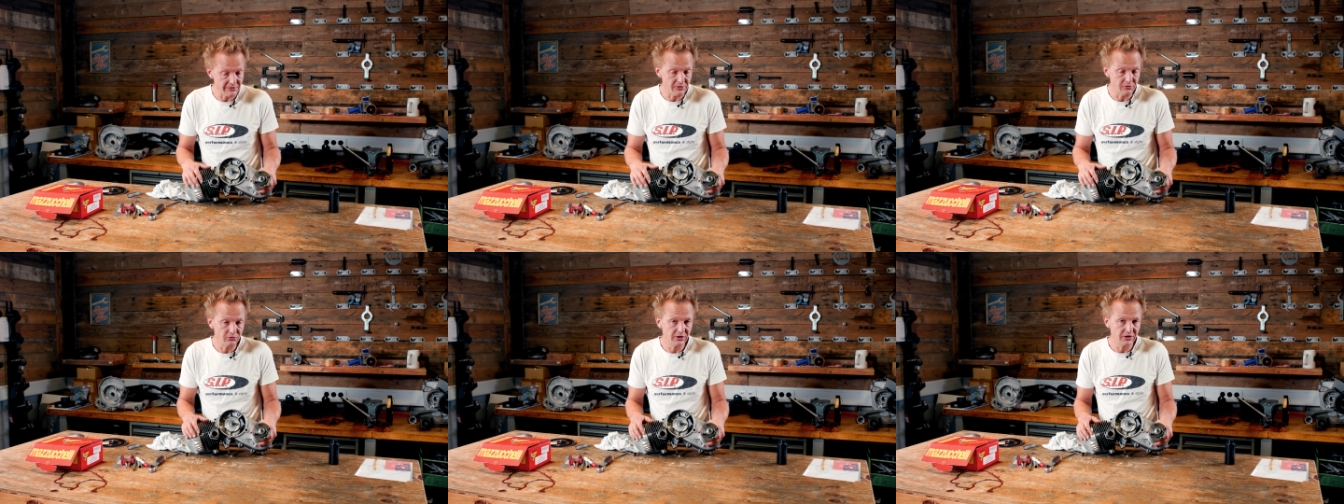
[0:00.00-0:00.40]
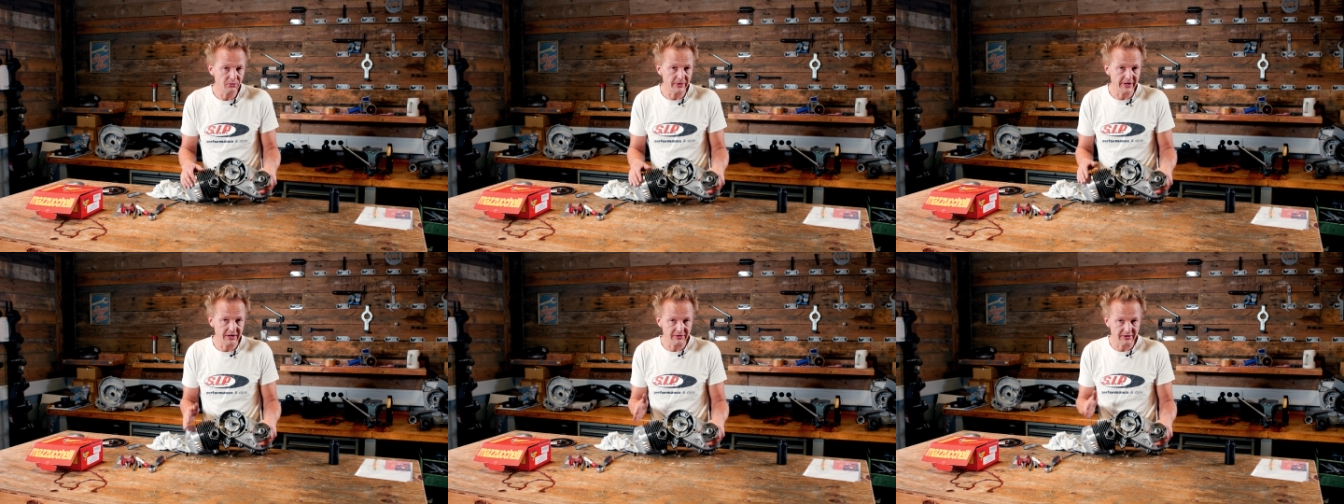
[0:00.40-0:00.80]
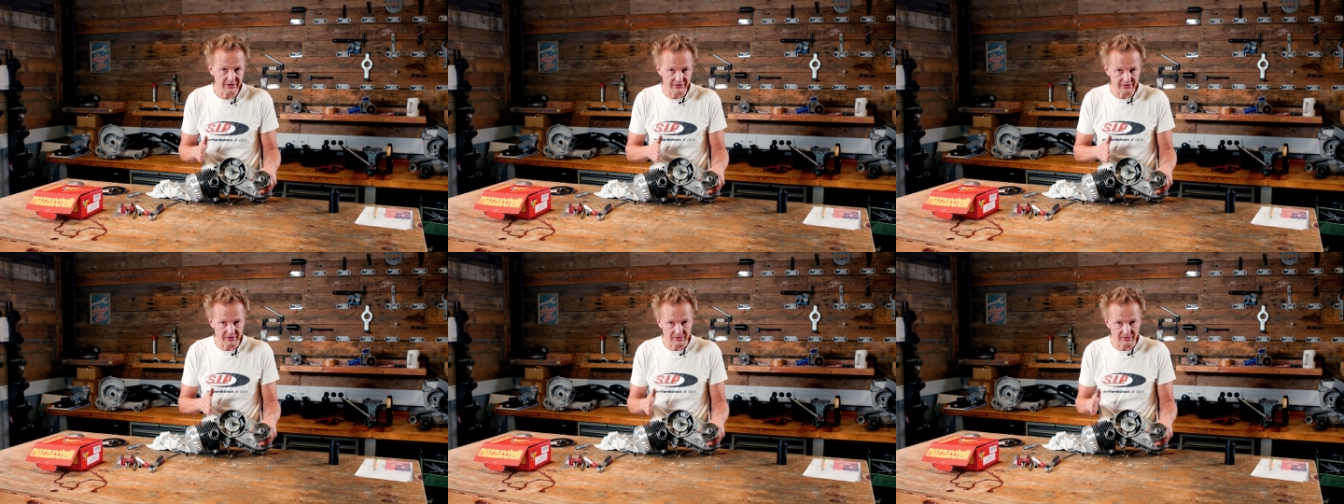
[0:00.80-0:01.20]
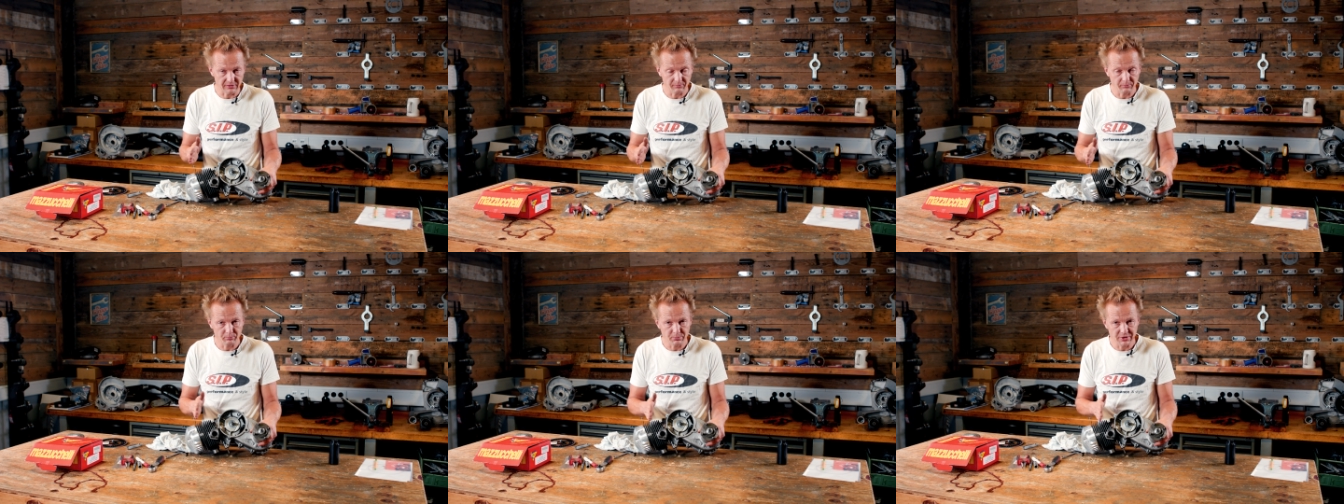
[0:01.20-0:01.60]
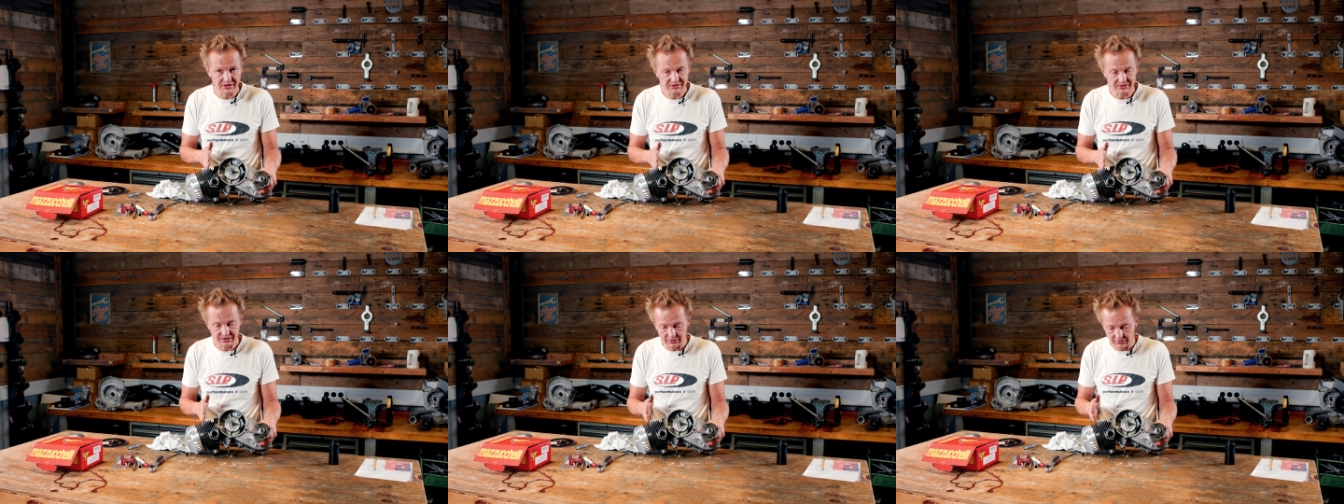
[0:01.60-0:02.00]
the only way that the
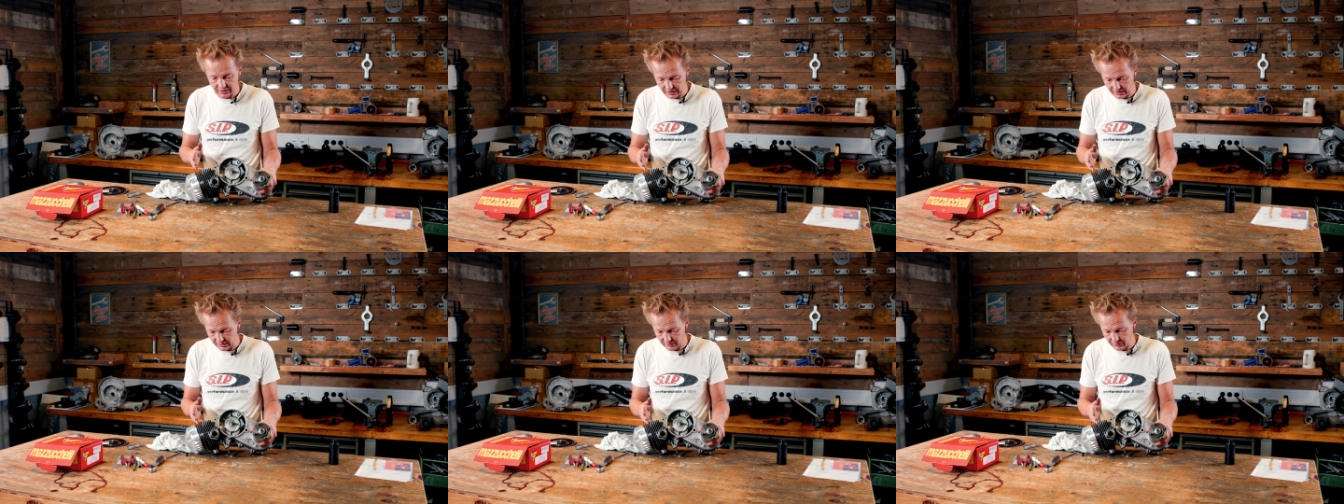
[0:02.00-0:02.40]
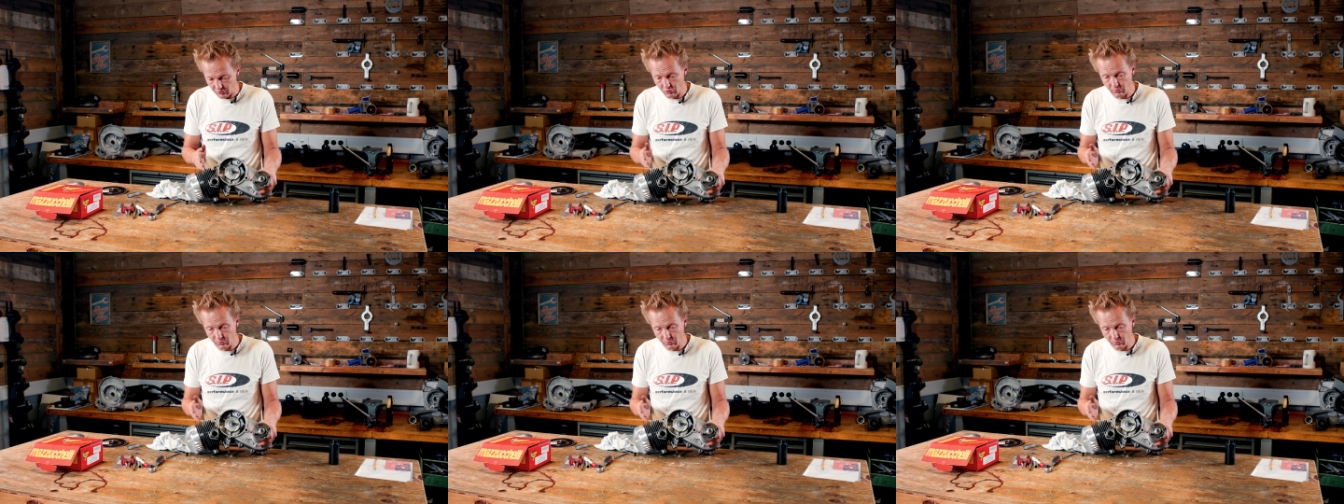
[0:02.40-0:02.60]
piston can